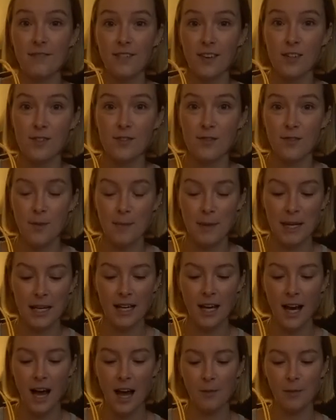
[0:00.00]
first for
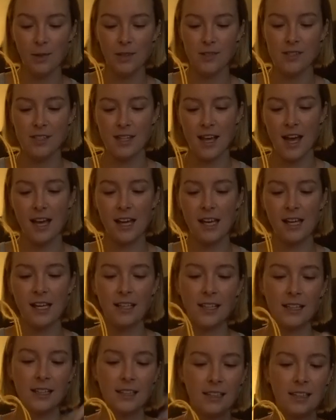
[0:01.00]
me, I will say.
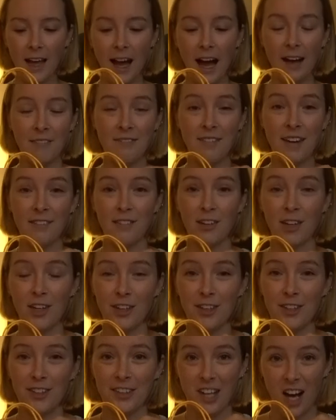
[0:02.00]
I've
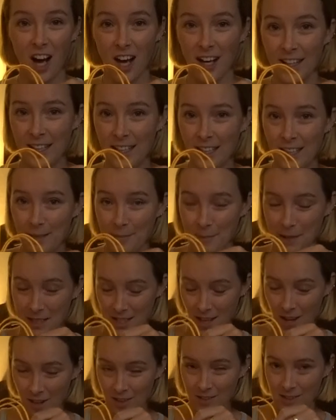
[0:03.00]
never gotten
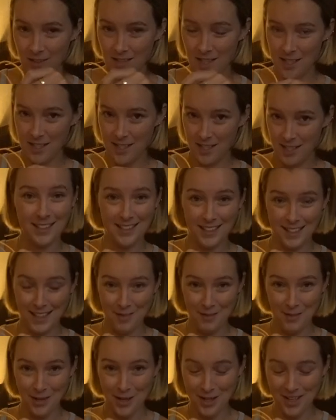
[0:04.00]
McDonald's
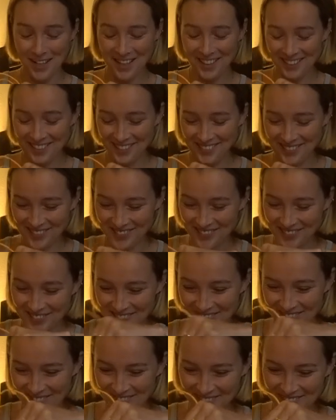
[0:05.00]
delivered.
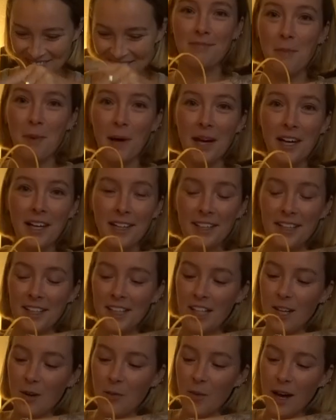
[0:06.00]
But
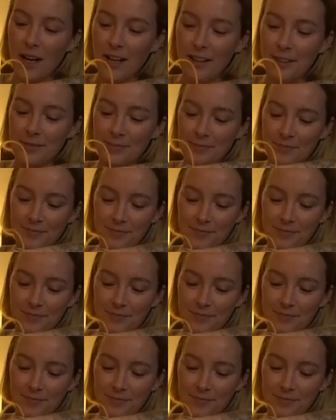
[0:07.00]
you know what?